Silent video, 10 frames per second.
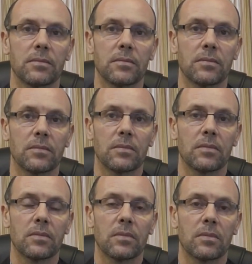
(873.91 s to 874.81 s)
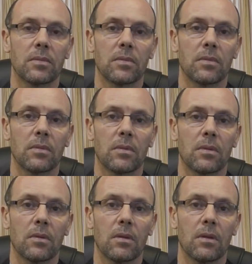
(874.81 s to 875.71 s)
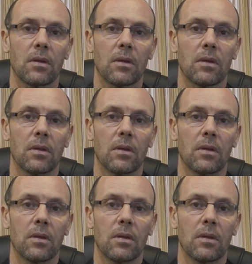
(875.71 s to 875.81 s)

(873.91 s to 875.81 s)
(no one is talking)